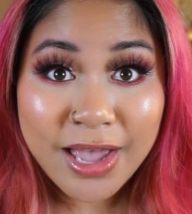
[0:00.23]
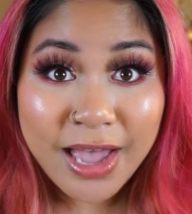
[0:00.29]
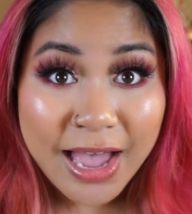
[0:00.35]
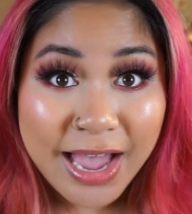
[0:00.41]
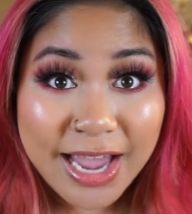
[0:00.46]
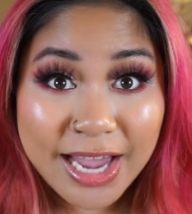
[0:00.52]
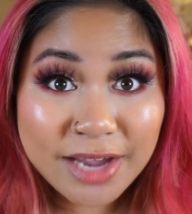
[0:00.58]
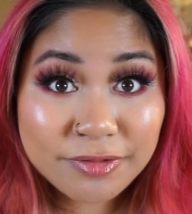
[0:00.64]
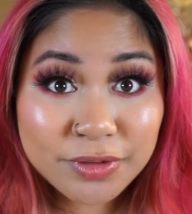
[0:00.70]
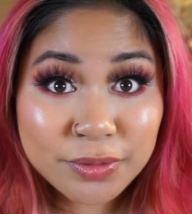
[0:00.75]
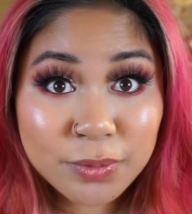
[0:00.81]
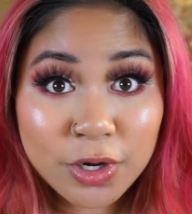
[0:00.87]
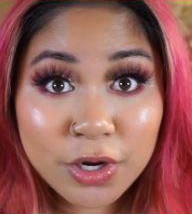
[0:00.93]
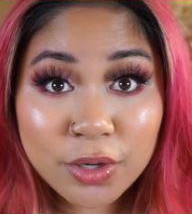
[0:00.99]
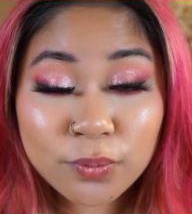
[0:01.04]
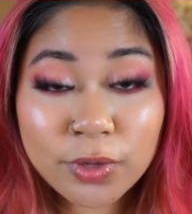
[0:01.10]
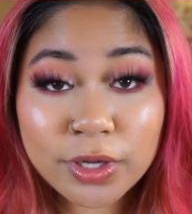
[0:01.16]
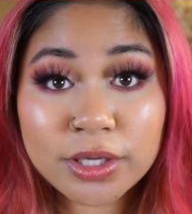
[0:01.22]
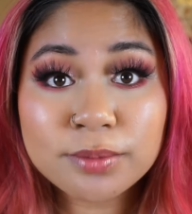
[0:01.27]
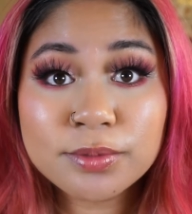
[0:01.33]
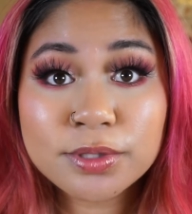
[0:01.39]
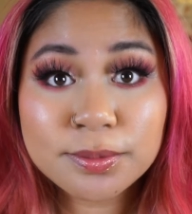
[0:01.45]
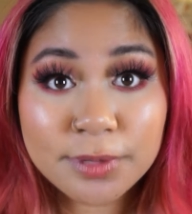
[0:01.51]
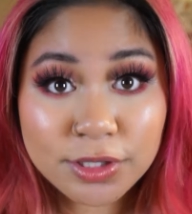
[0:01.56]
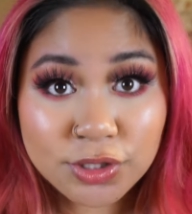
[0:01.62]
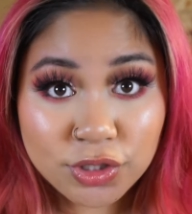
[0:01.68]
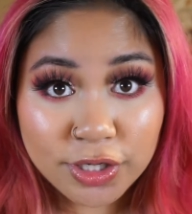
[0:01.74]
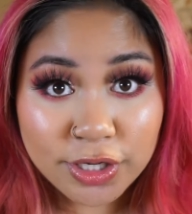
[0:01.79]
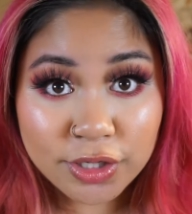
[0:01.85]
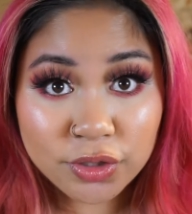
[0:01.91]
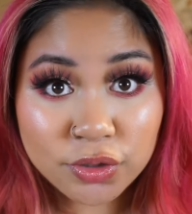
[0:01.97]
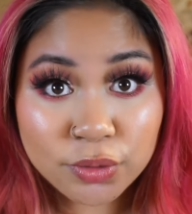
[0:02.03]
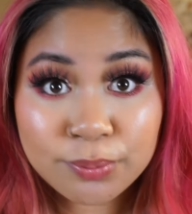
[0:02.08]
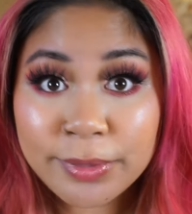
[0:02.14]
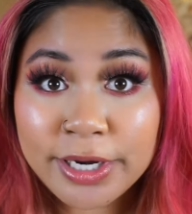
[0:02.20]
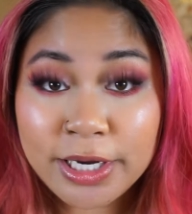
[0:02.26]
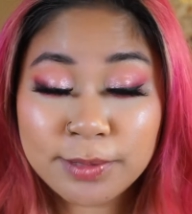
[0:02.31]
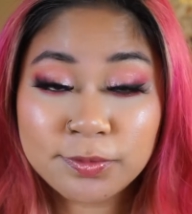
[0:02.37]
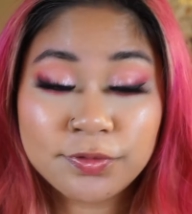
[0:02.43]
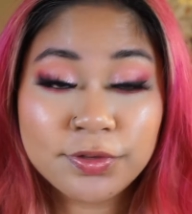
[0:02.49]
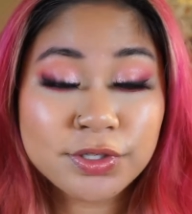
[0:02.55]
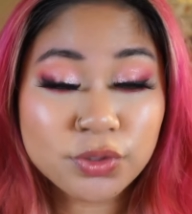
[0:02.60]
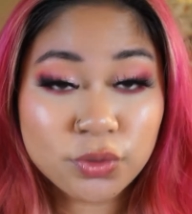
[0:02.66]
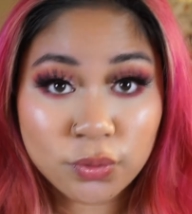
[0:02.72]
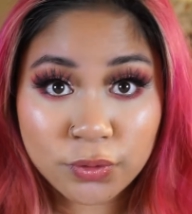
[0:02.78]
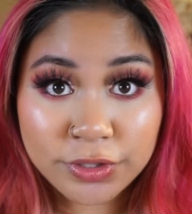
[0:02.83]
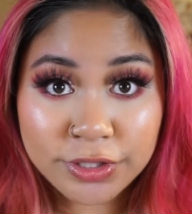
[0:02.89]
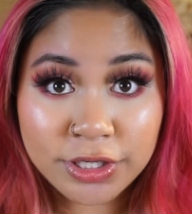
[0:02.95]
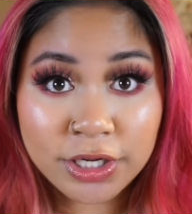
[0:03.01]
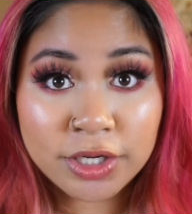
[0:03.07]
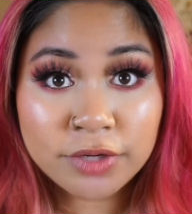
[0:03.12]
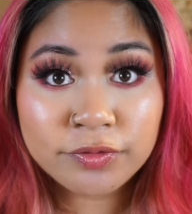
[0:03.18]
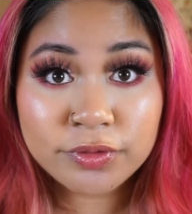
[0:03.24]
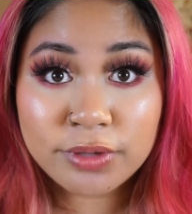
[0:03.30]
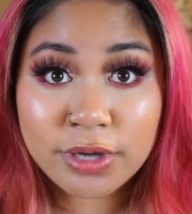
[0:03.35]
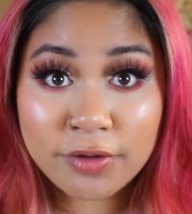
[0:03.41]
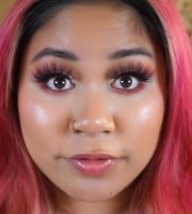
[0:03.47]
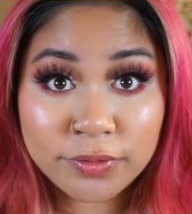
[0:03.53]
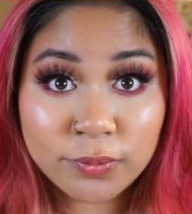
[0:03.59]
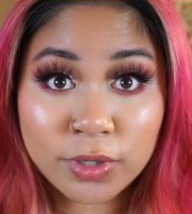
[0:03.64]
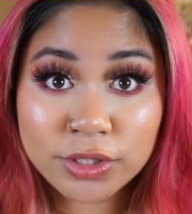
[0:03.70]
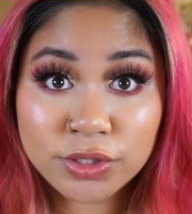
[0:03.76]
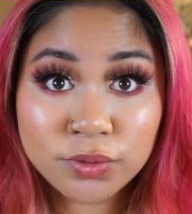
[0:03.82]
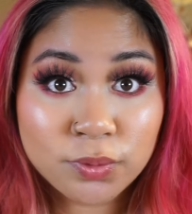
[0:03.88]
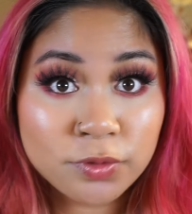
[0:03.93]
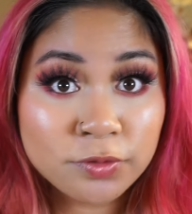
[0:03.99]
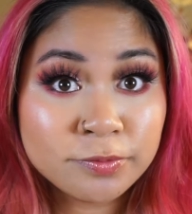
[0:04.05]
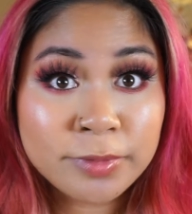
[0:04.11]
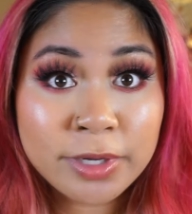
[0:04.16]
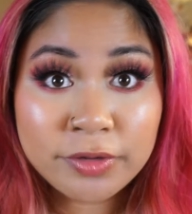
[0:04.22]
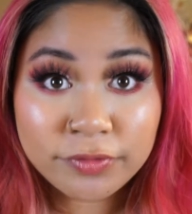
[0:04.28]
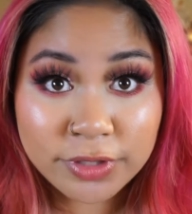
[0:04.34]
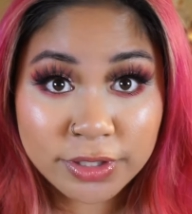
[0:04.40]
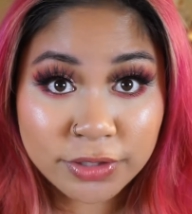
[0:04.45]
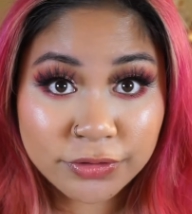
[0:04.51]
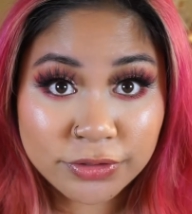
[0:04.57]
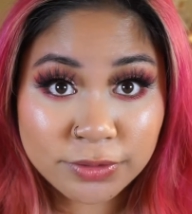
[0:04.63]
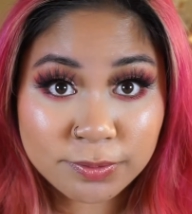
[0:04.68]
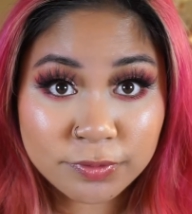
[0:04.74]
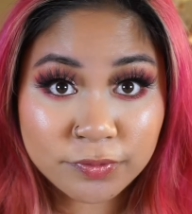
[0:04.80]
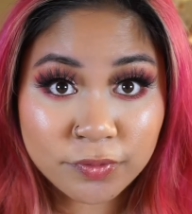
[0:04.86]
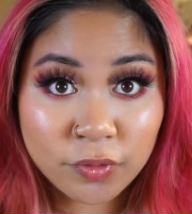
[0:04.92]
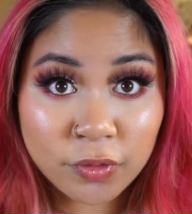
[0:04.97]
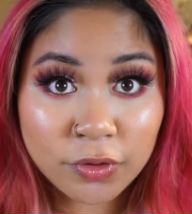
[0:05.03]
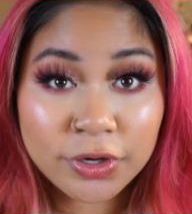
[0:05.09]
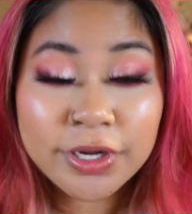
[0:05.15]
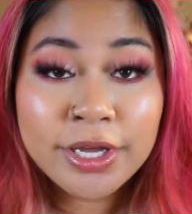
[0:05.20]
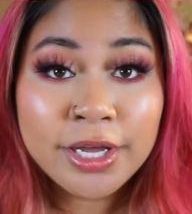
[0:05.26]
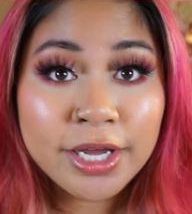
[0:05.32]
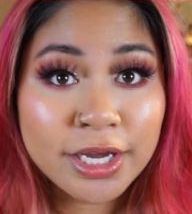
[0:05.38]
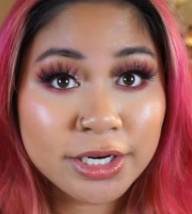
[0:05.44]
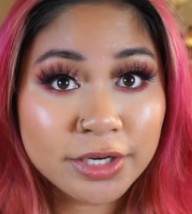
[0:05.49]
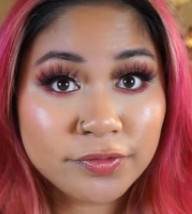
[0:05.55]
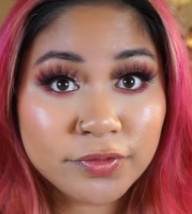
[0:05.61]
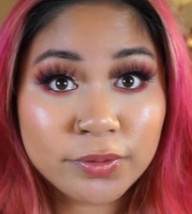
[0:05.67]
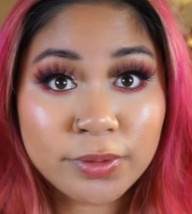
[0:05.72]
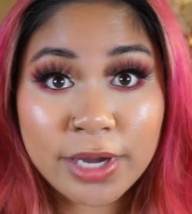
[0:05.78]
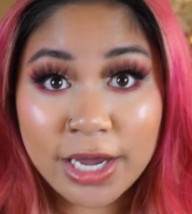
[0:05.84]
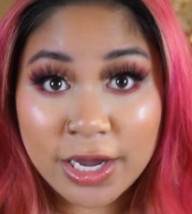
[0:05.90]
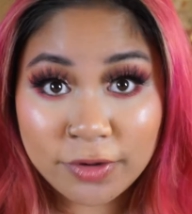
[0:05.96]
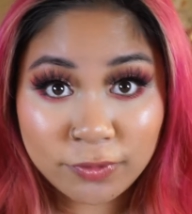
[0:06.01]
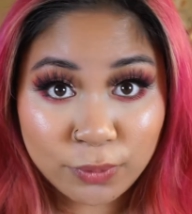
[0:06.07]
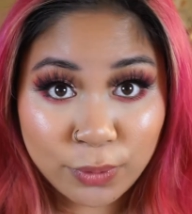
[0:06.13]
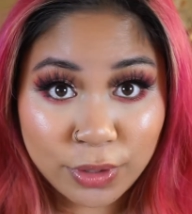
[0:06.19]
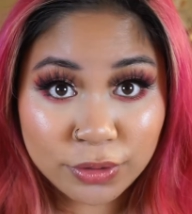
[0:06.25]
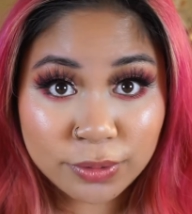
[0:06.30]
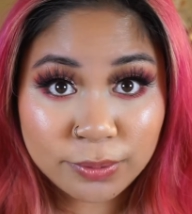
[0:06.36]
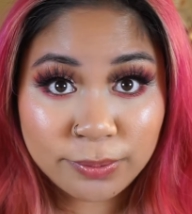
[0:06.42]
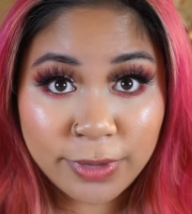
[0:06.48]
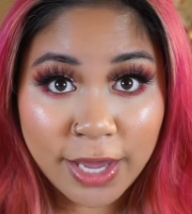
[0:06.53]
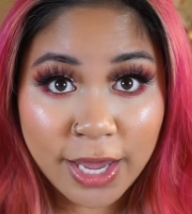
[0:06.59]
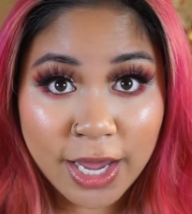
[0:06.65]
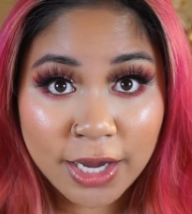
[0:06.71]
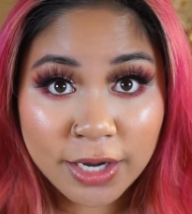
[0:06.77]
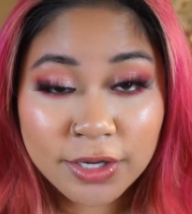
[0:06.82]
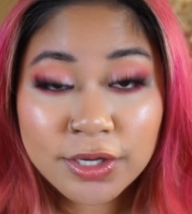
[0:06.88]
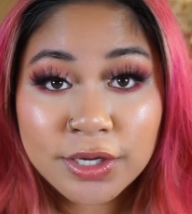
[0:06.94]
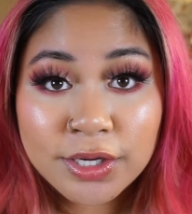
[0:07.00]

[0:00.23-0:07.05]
Hi everyone, welcome to my channel. My name is Victoria if you haven't watched one of my videos before, and if you have, welcome back.